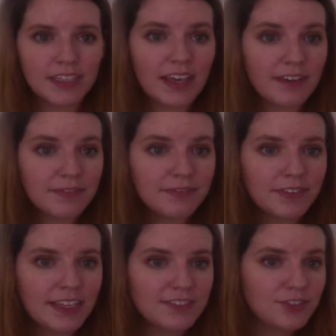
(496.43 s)
if
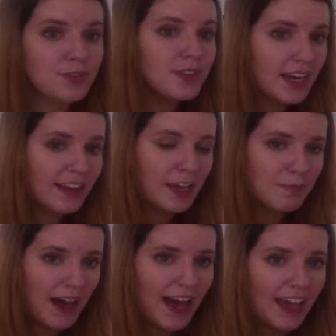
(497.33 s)
it's true that I like
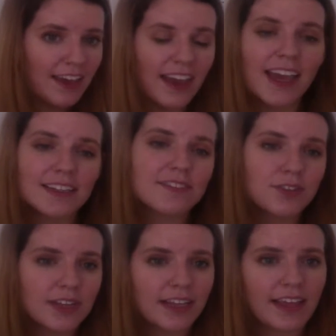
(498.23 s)
pie and it's
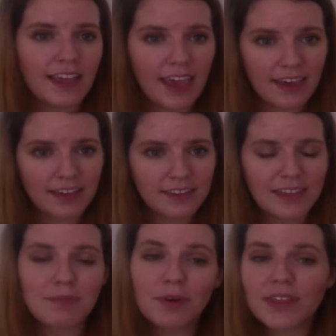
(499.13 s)
true that I like cake.
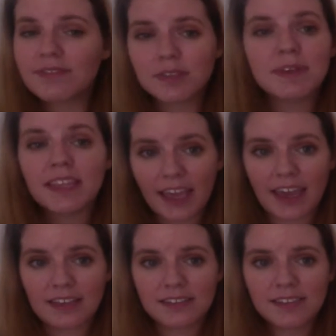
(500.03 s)
They both have to be the
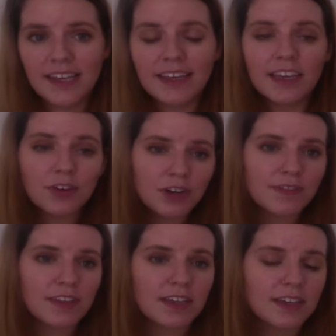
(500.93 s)
case in order
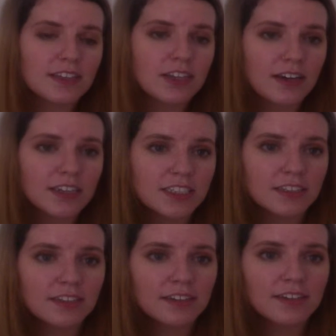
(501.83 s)
for the
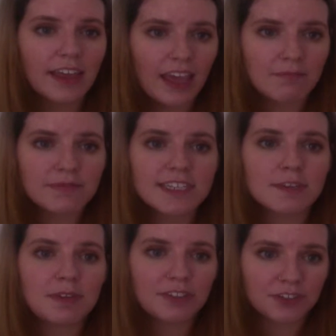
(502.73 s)
conjunction claim to
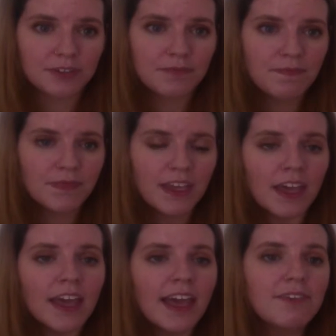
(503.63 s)
be true.
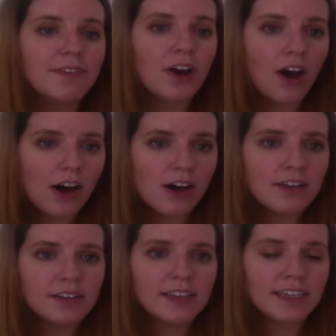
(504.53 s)
And for
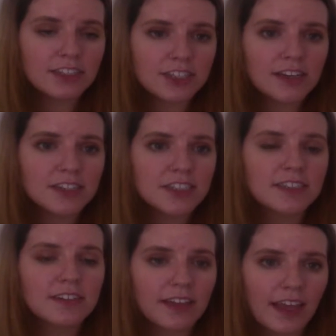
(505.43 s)
all
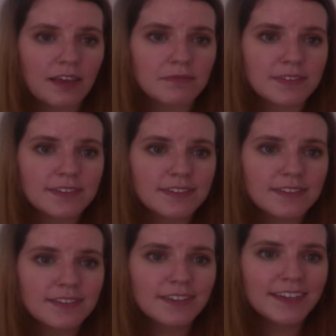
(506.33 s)
conjunction claims,
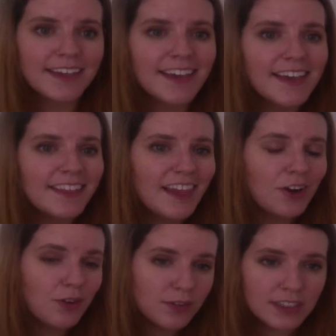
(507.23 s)
they
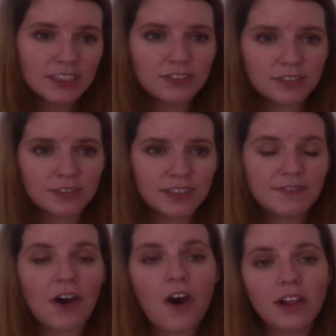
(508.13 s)
are only true
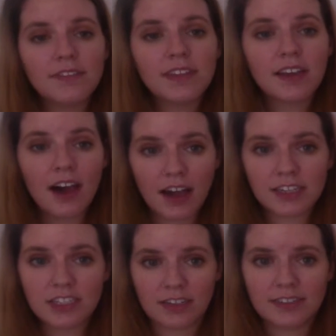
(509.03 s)
if all of the
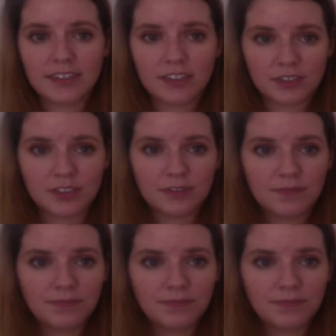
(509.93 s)
conjuncts are true.